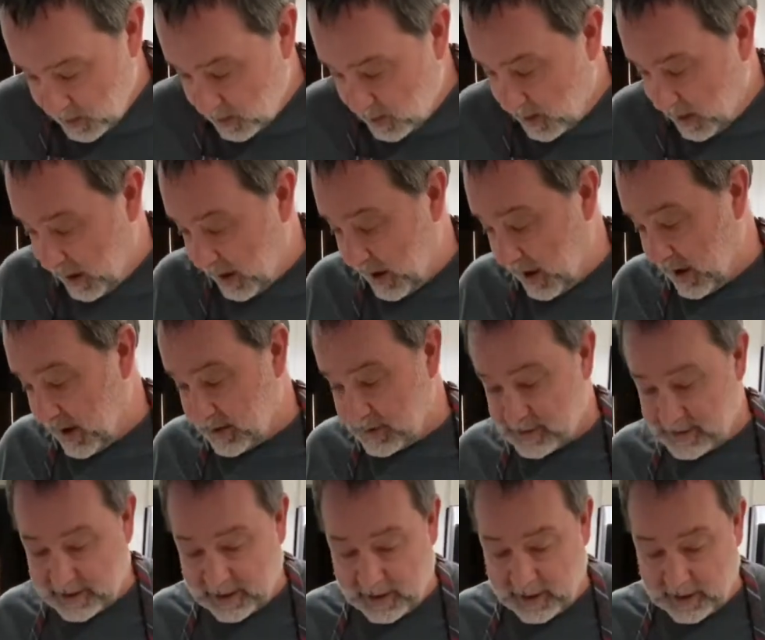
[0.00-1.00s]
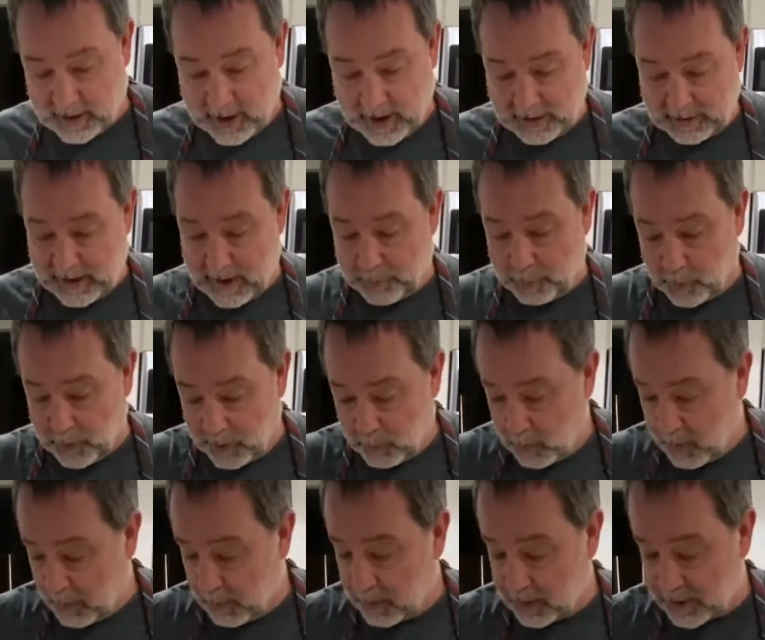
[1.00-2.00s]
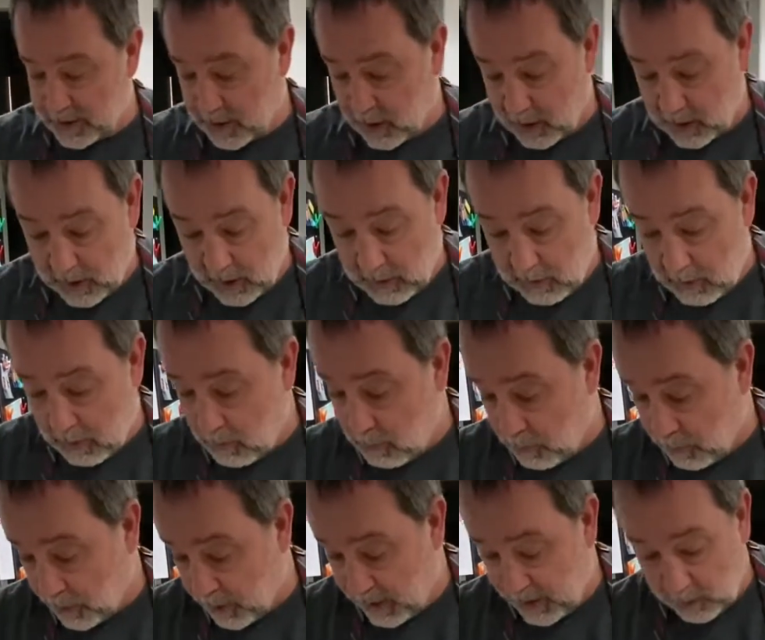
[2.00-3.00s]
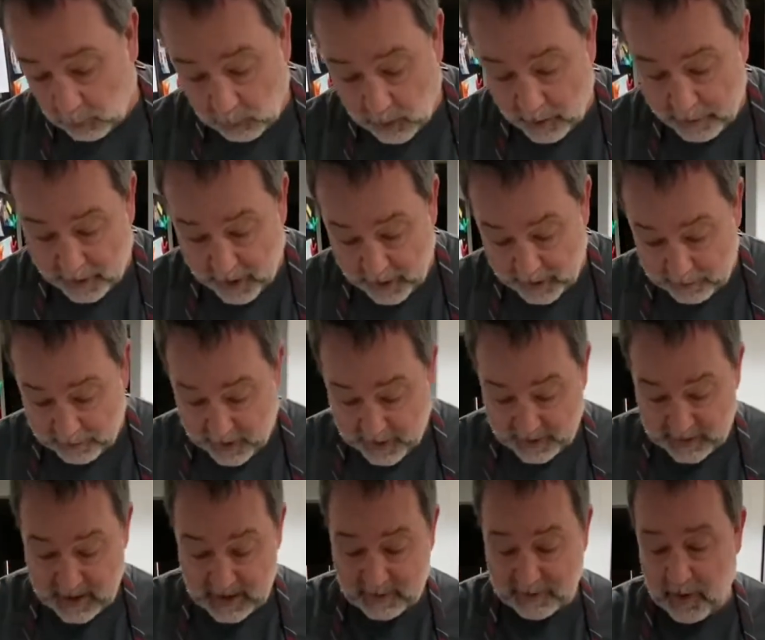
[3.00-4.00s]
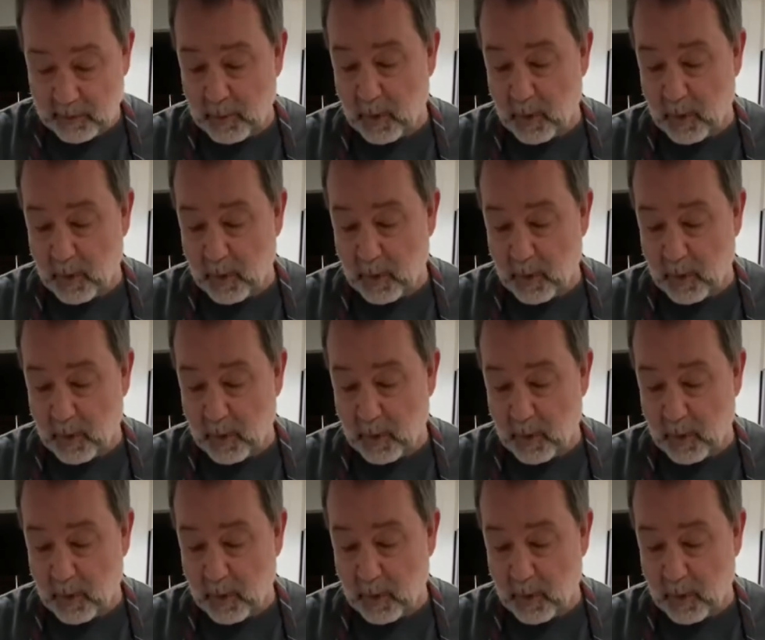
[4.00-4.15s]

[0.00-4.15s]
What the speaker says: and at that point we will start putting the rub on. But this film will